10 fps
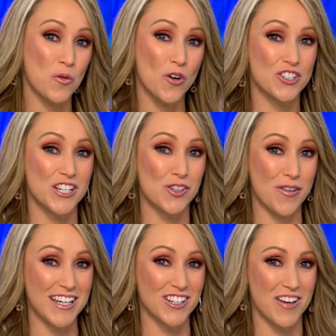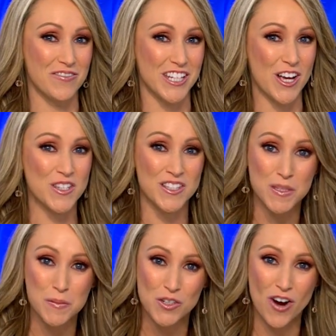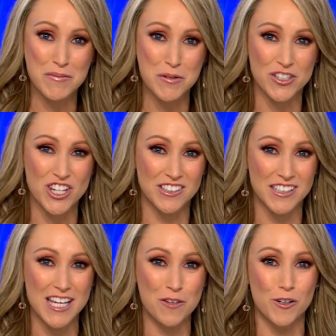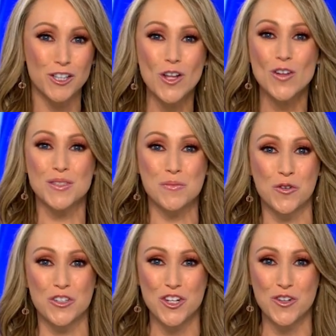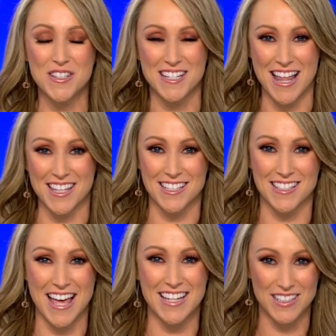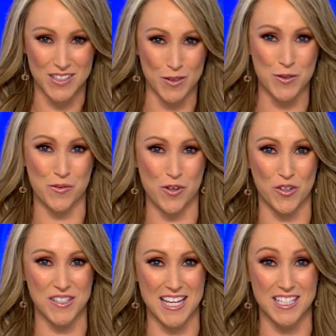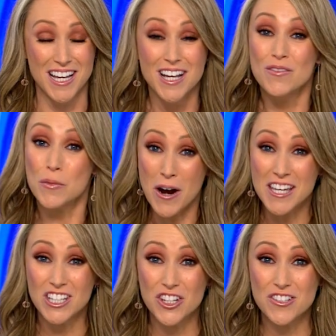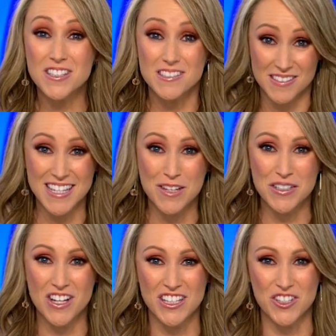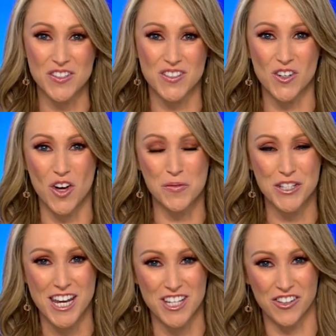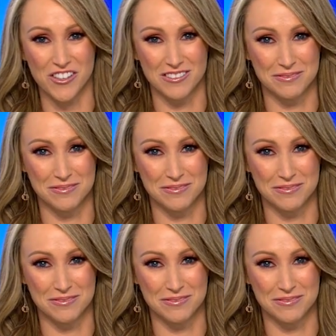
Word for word: watching Great Nine videos and subscribe to our channel here for lots more news, analysis, and exclusive content. For breaking news, see you at ninenews.com.au.